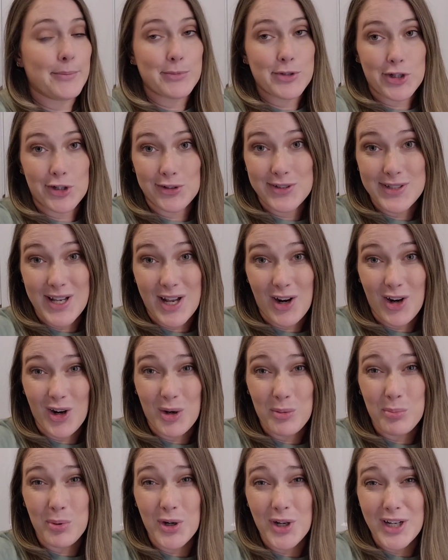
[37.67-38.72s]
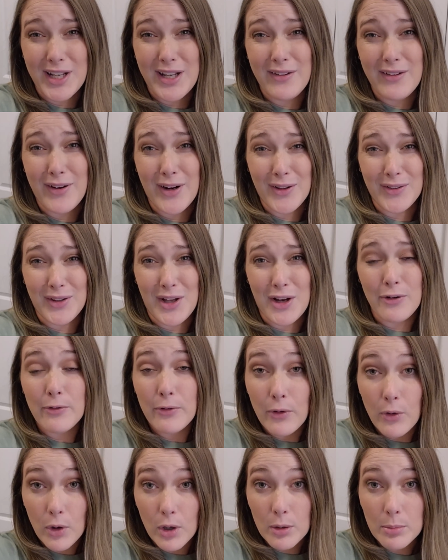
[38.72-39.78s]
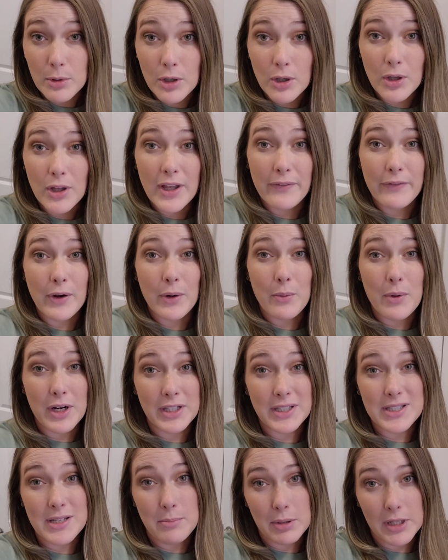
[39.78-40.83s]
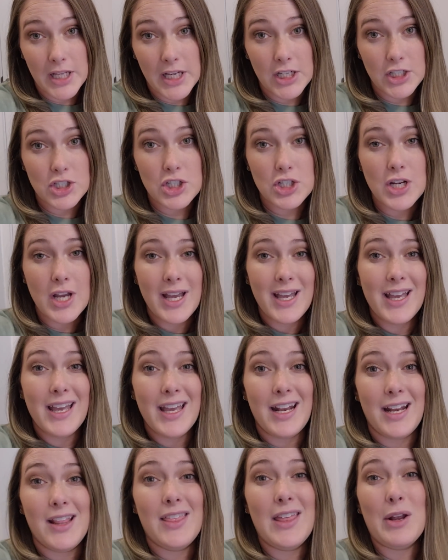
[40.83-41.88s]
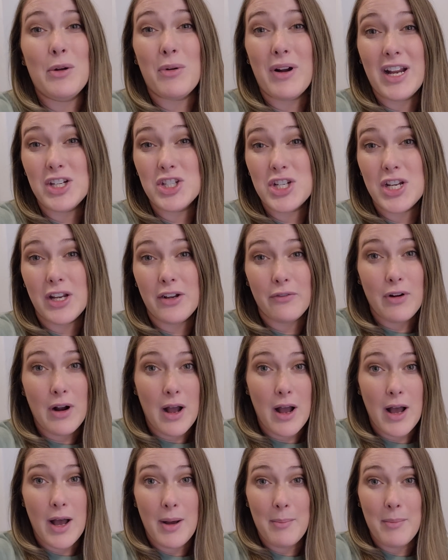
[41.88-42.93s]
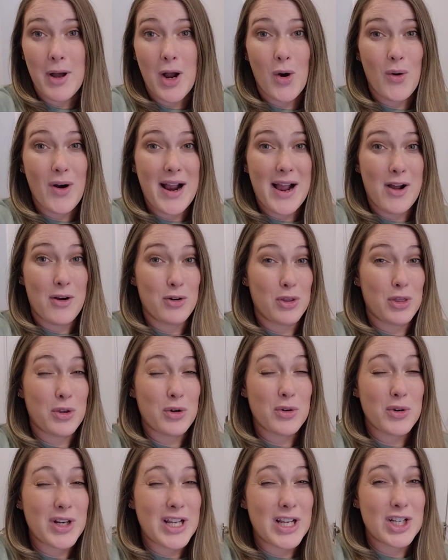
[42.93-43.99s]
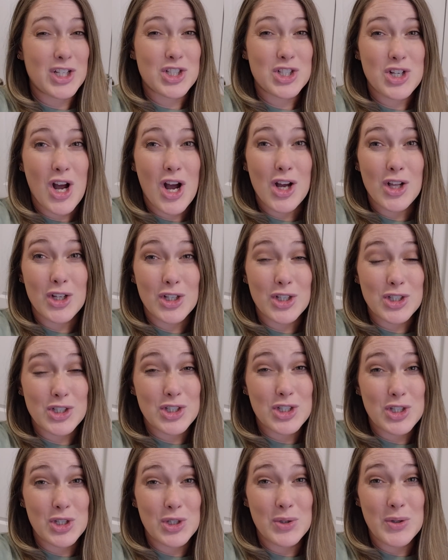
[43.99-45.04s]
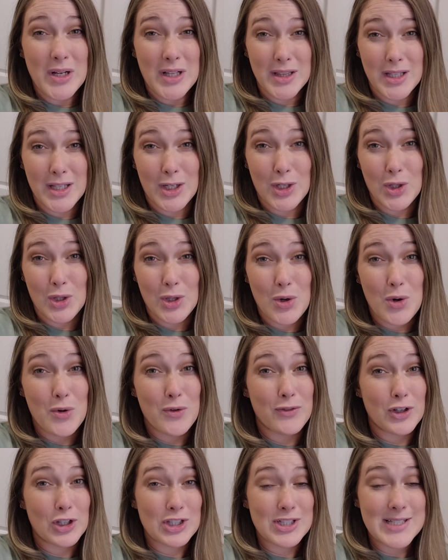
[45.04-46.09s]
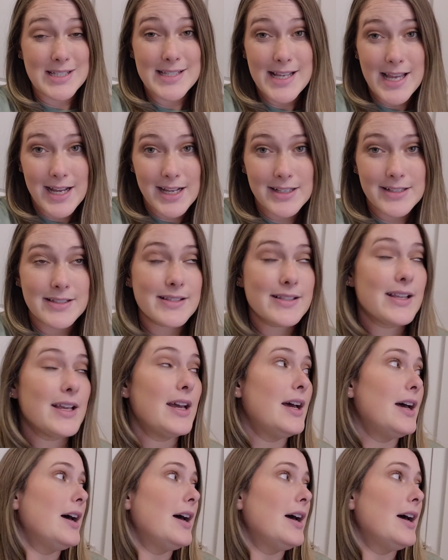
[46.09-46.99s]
Shirts that are fairly affordable if you're wanting to bleach. Anything ranging from around $3-ish to a little over $6.